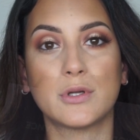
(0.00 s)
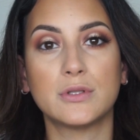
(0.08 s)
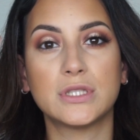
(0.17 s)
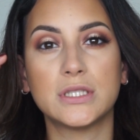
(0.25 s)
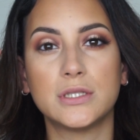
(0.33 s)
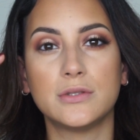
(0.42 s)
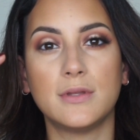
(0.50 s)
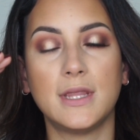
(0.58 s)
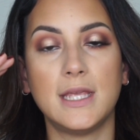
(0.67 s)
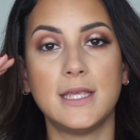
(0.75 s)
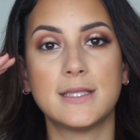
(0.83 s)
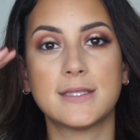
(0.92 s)
going to do
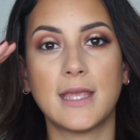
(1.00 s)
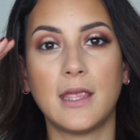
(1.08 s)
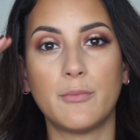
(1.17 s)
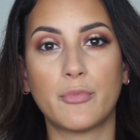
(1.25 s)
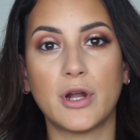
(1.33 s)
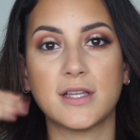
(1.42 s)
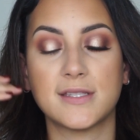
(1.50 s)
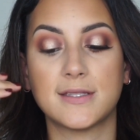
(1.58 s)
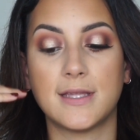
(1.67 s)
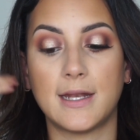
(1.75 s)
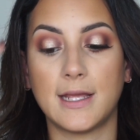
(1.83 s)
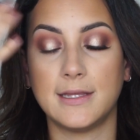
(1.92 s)
the same process
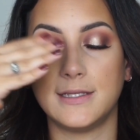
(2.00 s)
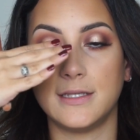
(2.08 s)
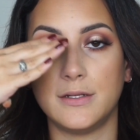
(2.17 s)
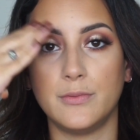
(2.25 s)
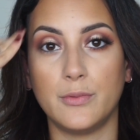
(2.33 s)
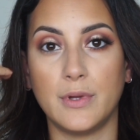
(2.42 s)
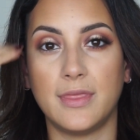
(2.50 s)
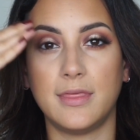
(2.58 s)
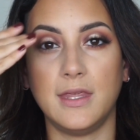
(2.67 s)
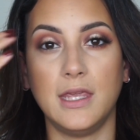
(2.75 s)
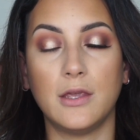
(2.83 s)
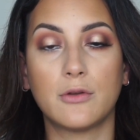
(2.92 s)
that I did with
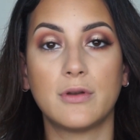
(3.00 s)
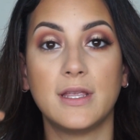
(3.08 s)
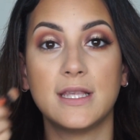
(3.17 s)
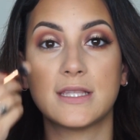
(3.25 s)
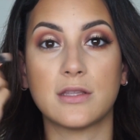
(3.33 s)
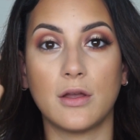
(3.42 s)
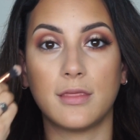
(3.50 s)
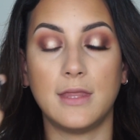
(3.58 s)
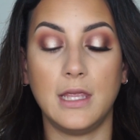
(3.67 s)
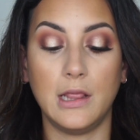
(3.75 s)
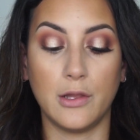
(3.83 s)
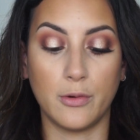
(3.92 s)
the crease on
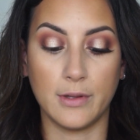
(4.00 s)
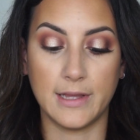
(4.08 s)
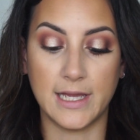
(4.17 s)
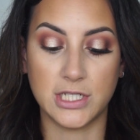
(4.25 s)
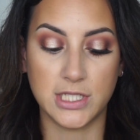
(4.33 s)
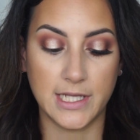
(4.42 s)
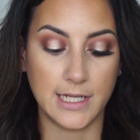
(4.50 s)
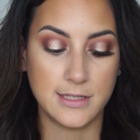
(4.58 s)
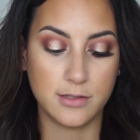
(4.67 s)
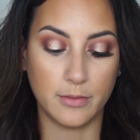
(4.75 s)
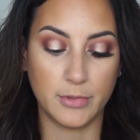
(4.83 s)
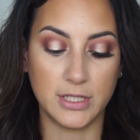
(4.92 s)
the lower lash line.
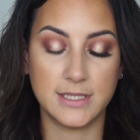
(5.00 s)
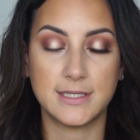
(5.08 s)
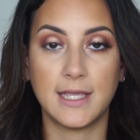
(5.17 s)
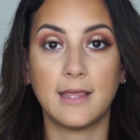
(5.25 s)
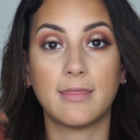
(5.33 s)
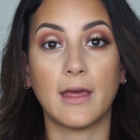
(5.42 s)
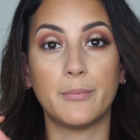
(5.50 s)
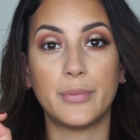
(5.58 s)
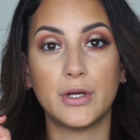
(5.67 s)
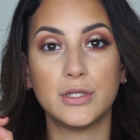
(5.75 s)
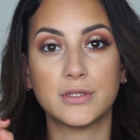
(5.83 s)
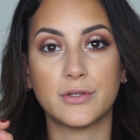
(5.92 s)
So I'm going to take that
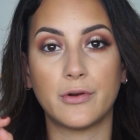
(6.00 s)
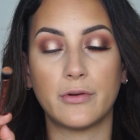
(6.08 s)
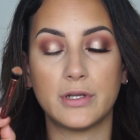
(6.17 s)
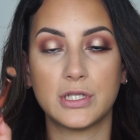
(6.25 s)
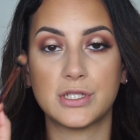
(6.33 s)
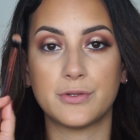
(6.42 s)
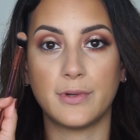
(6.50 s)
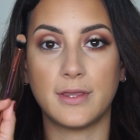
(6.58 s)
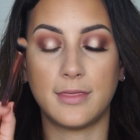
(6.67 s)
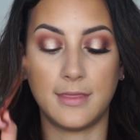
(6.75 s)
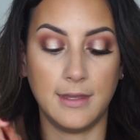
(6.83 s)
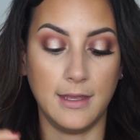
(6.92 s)
burnt orange
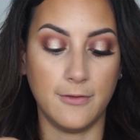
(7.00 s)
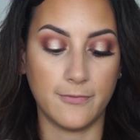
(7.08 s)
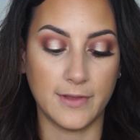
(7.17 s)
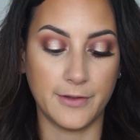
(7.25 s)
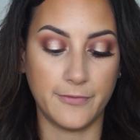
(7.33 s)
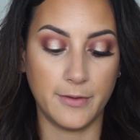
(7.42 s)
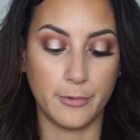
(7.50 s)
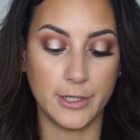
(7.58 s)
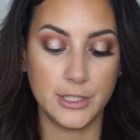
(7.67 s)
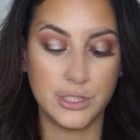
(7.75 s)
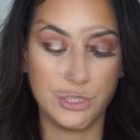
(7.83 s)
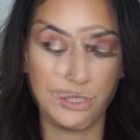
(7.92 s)
with the fluffy
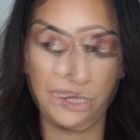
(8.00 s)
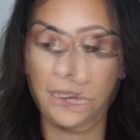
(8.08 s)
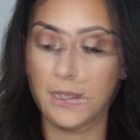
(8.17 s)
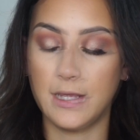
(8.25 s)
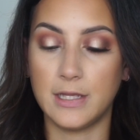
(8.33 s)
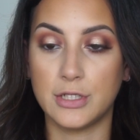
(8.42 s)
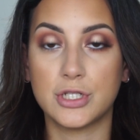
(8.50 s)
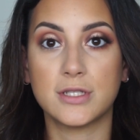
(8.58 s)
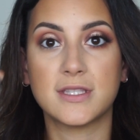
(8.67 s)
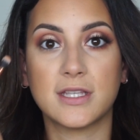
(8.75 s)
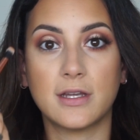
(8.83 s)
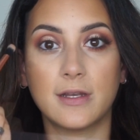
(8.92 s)
brush and
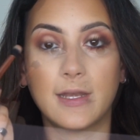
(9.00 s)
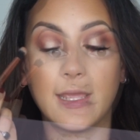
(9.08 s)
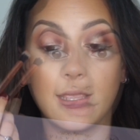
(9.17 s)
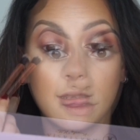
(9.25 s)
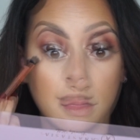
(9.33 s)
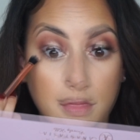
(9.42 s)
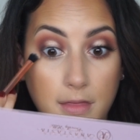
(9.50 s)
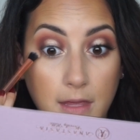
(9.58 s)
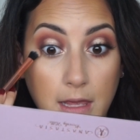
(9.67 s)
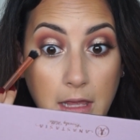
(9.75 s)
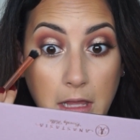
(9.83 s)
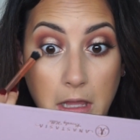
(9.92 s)
just connect
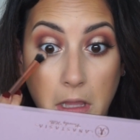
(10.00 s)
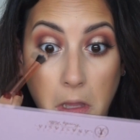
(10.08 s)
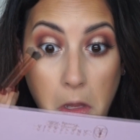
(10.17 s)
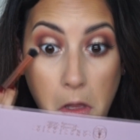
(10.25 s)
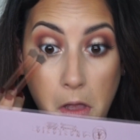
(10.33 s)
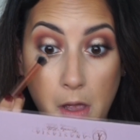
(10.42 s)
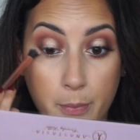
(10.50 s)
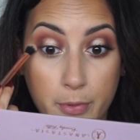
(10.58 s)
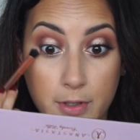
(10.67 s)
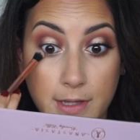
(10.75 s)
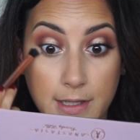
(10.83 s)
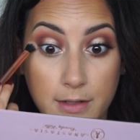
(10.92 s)
the
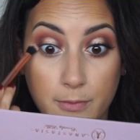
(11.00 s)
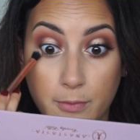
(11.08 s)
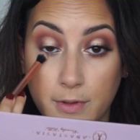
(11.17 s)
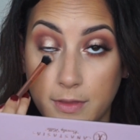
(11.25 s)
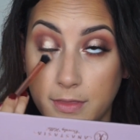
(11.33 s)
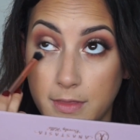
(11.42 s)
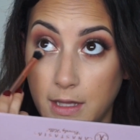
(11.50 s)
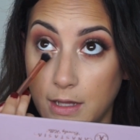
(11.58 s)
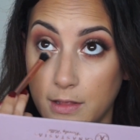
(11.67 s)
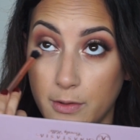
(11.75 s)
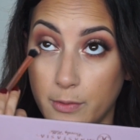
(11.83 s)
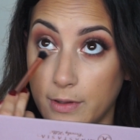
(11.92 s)
upper lid with
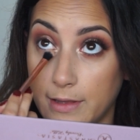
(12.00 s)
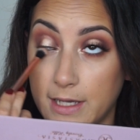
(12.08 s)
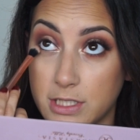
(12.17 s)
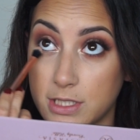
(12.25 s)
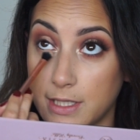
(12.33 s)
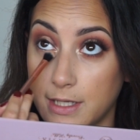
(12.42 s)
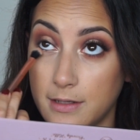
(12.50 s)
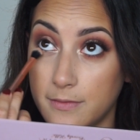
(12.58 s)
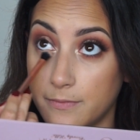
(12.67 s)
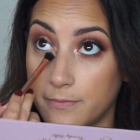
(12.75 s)
the lower lash line.